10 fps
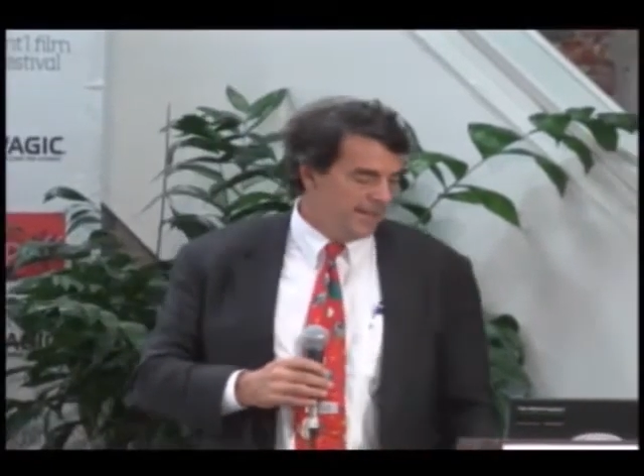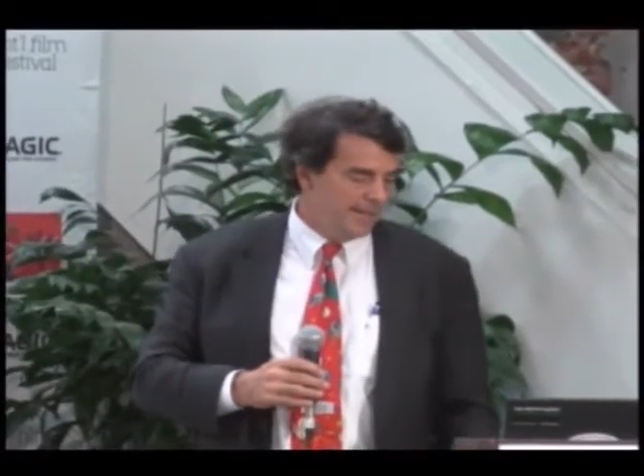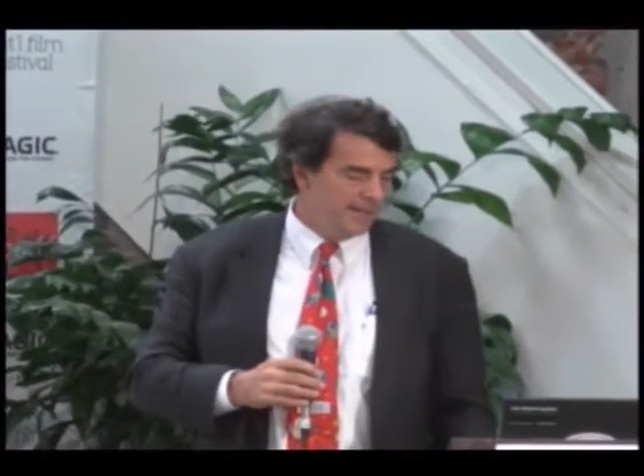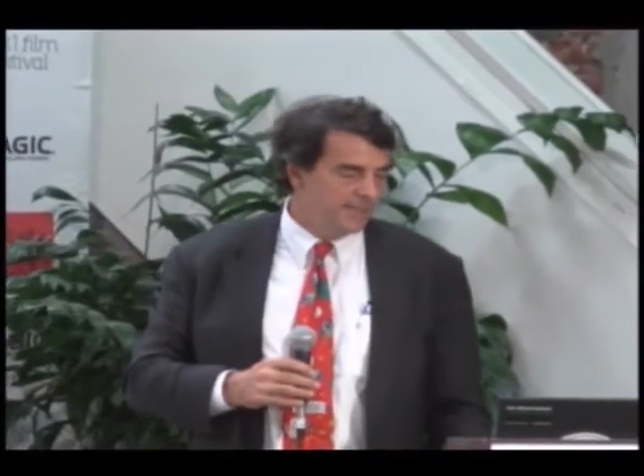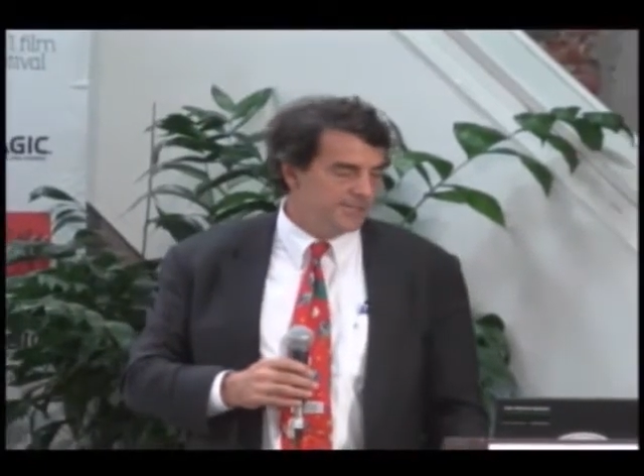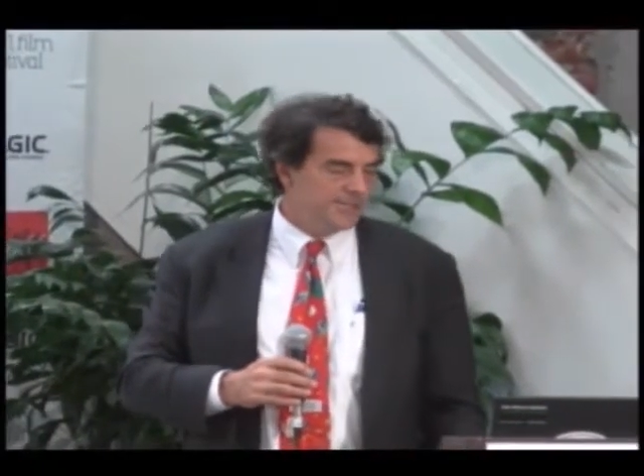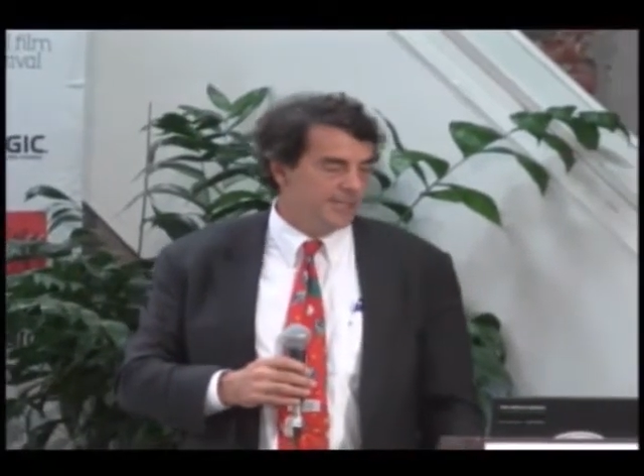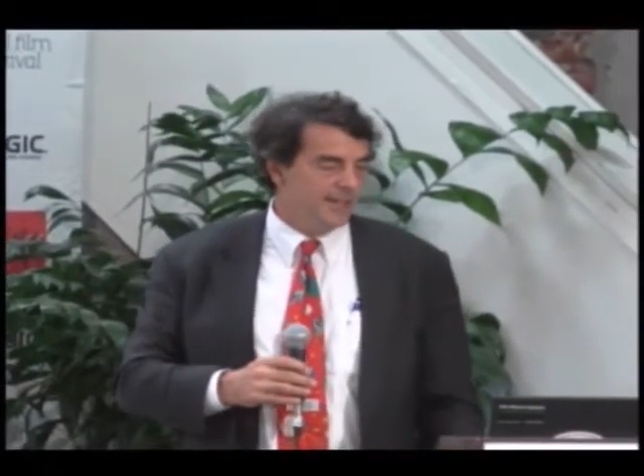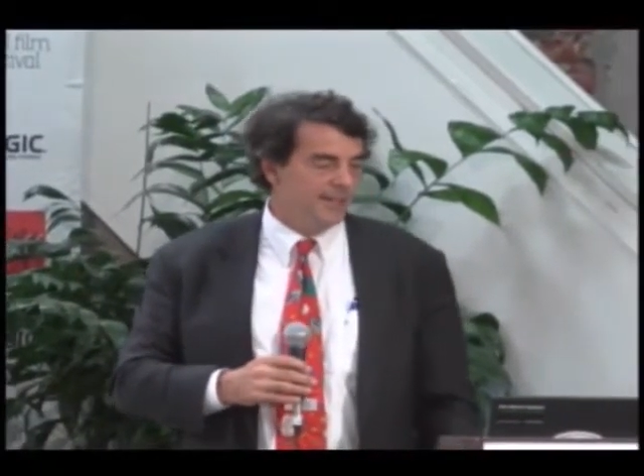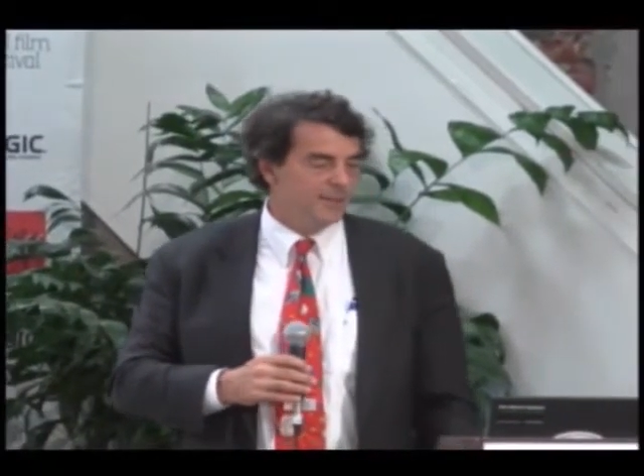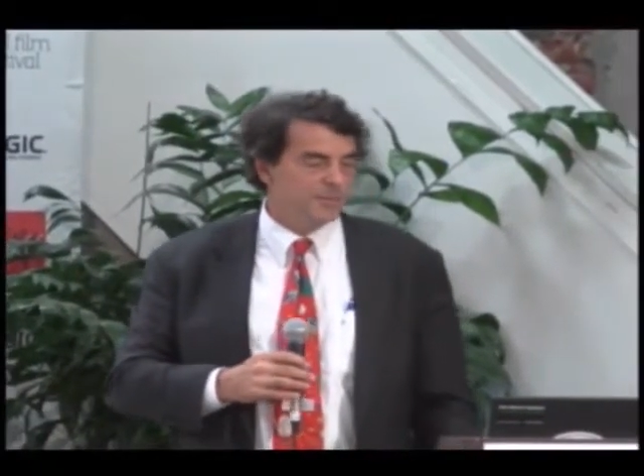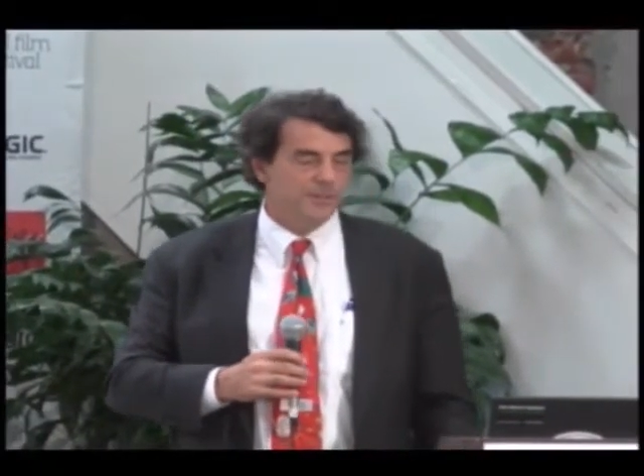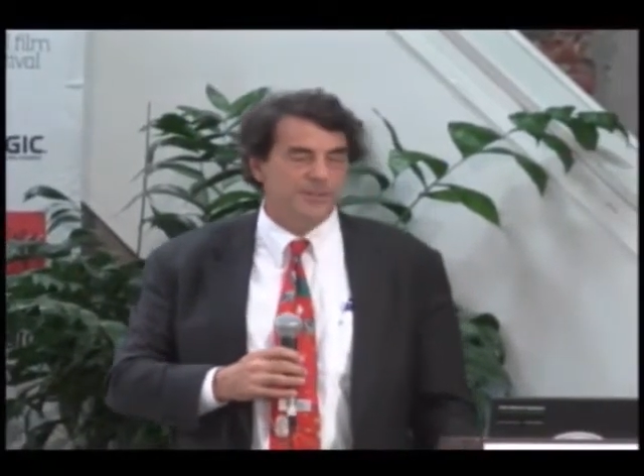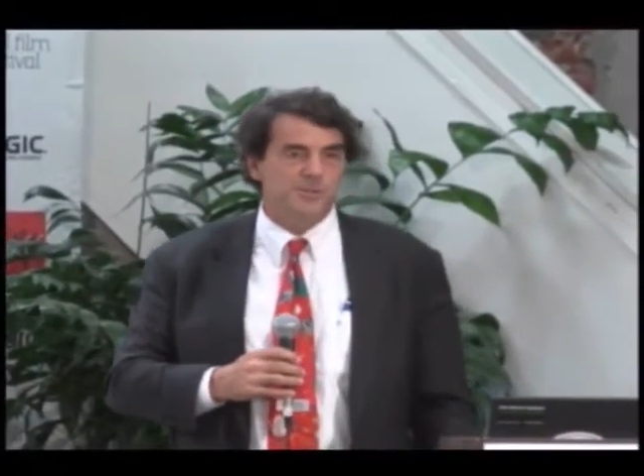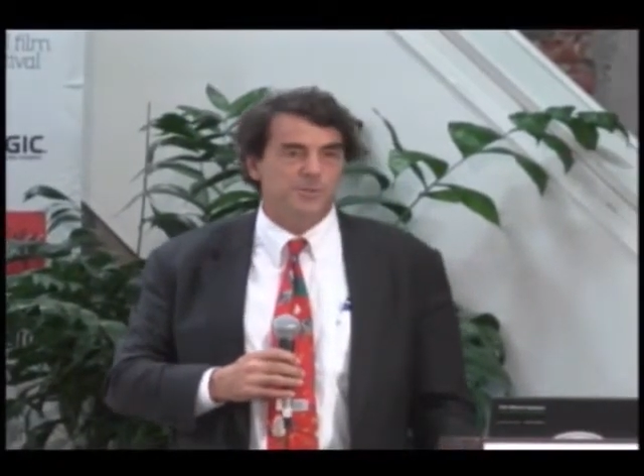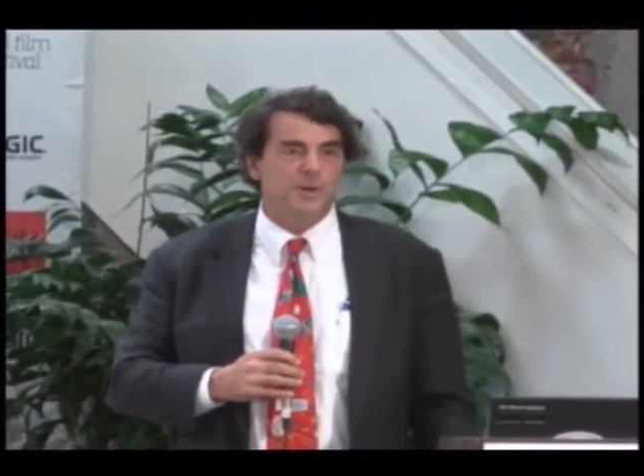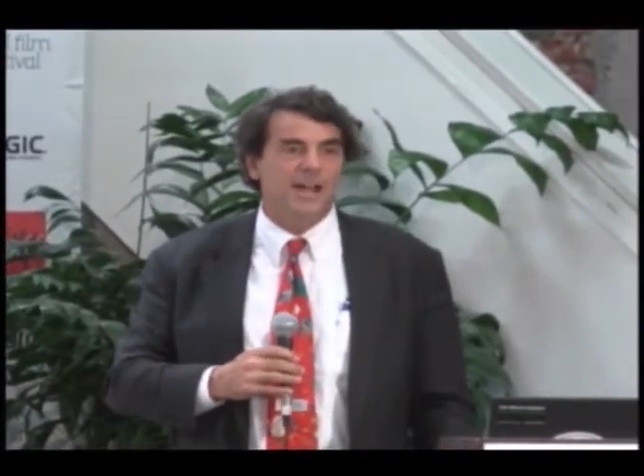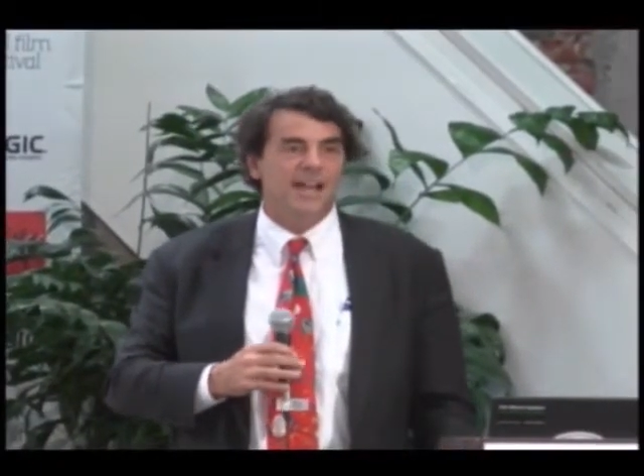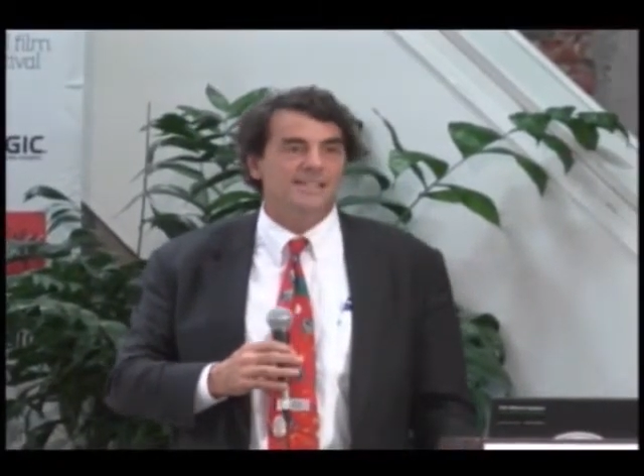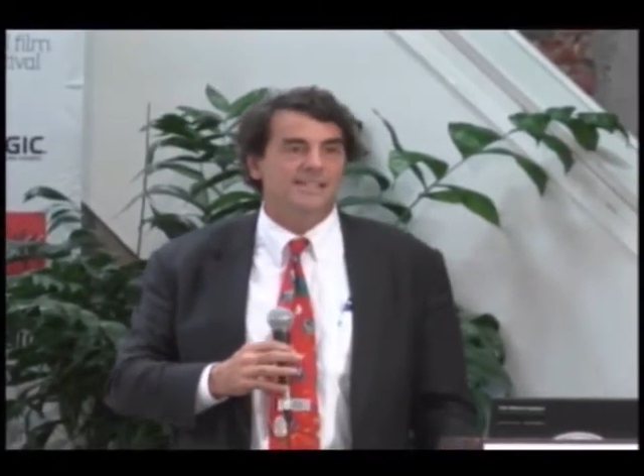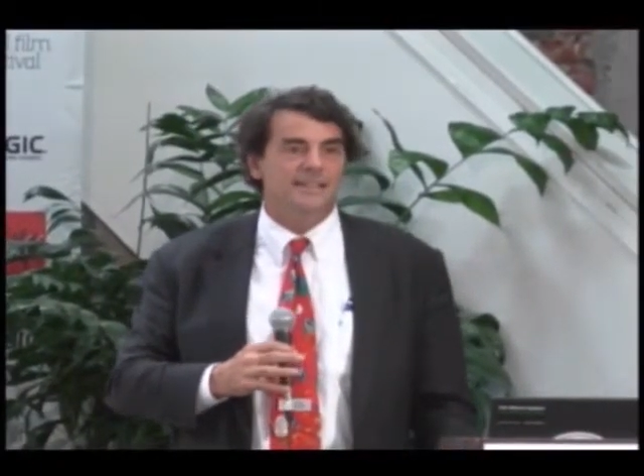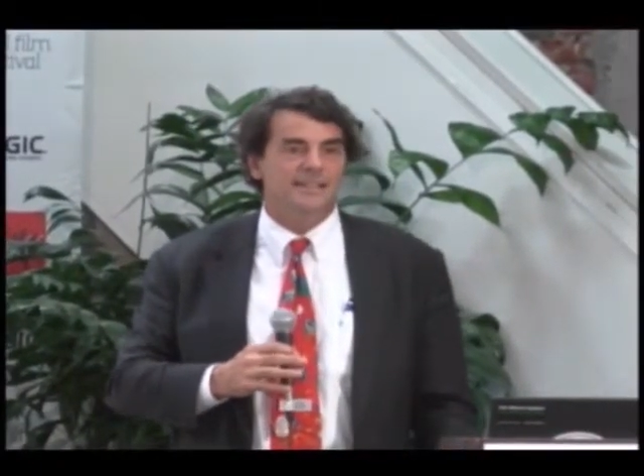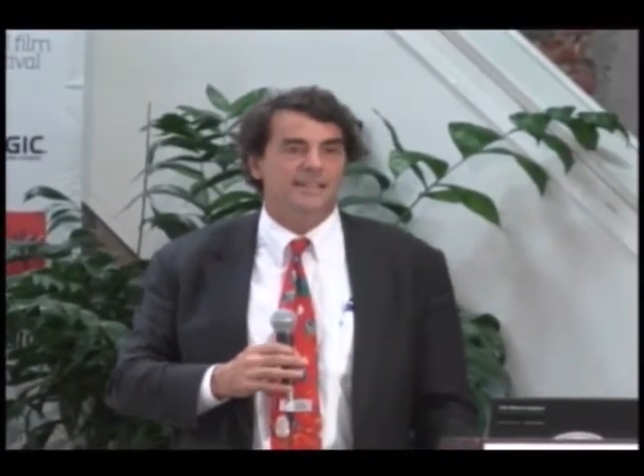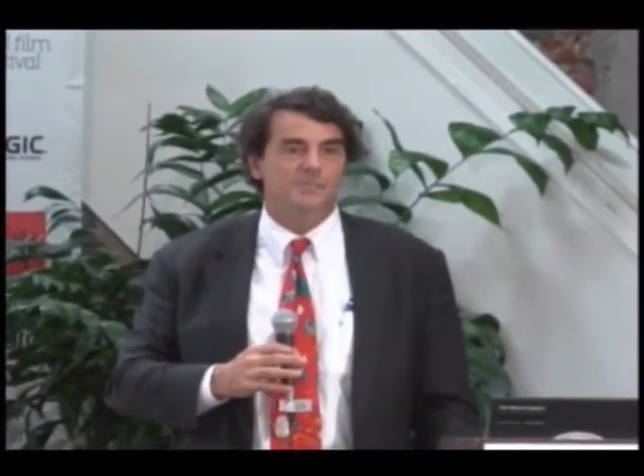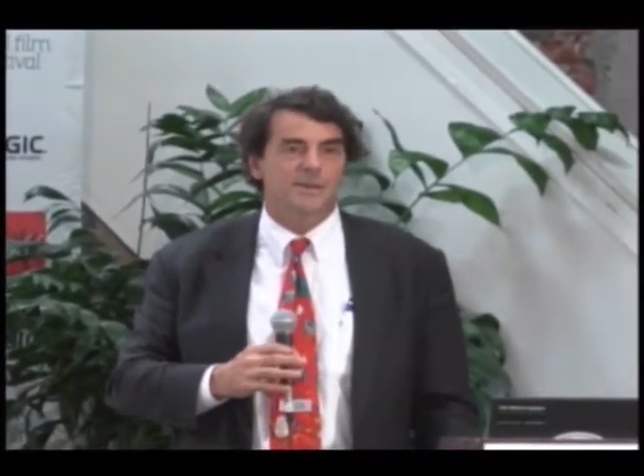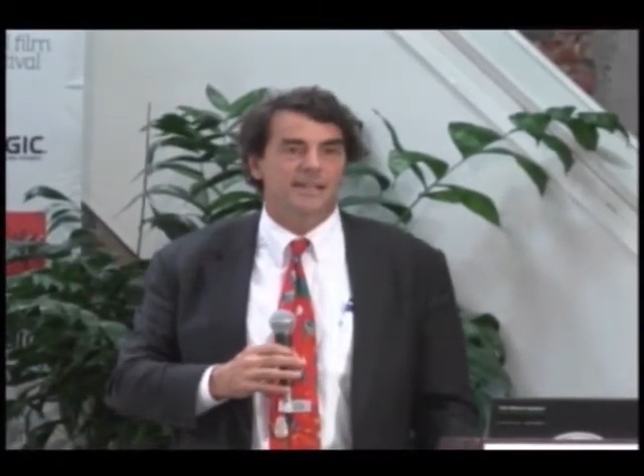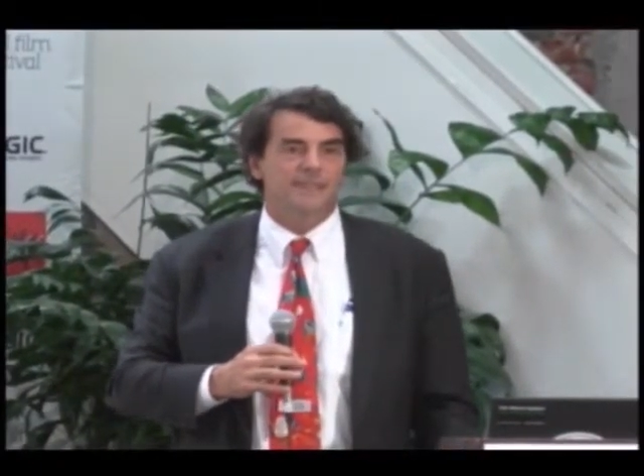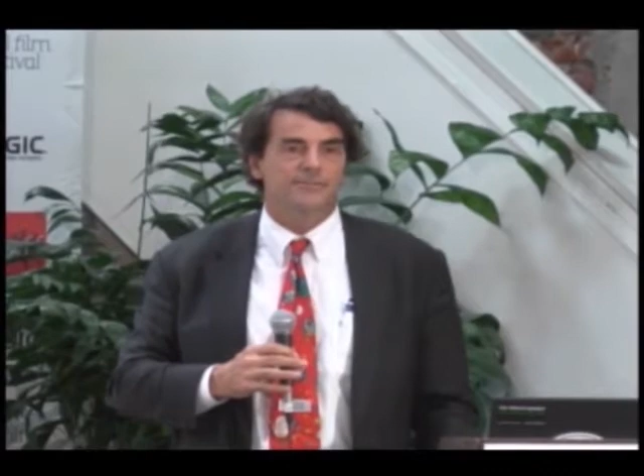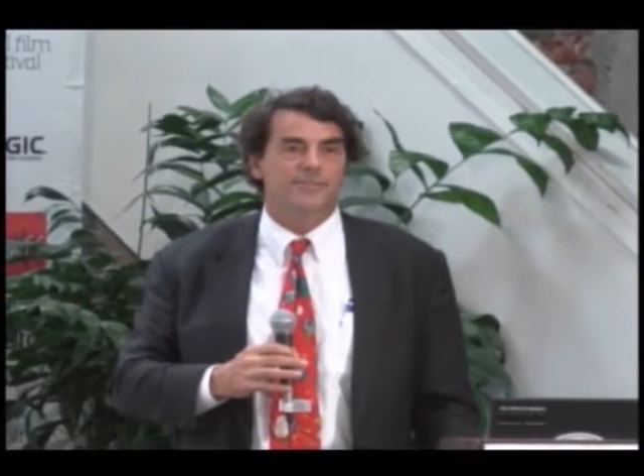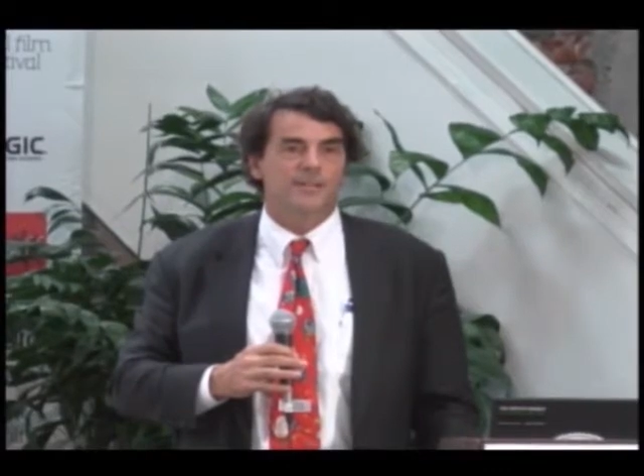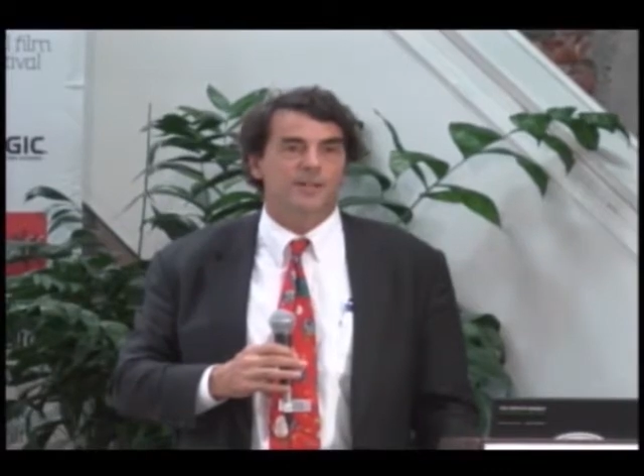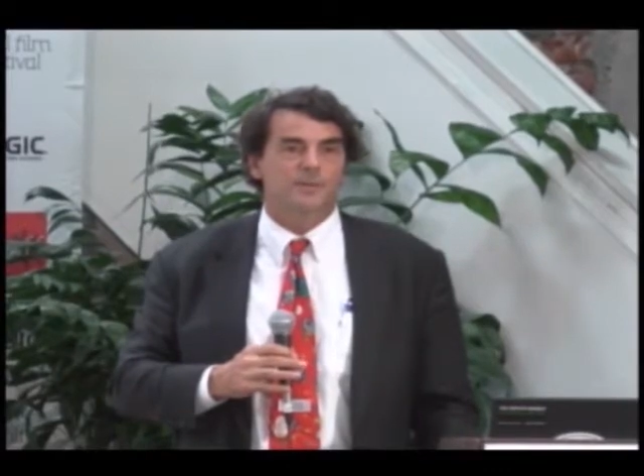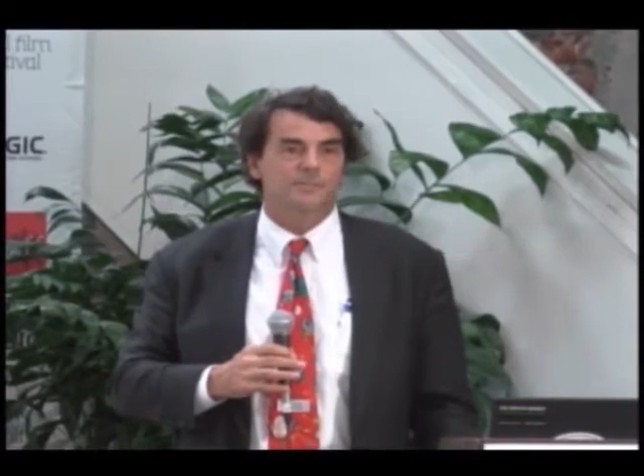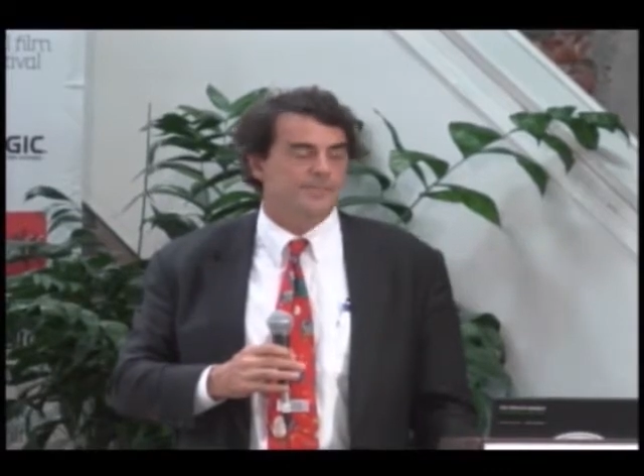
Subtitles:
is, there's a rise in the independent film.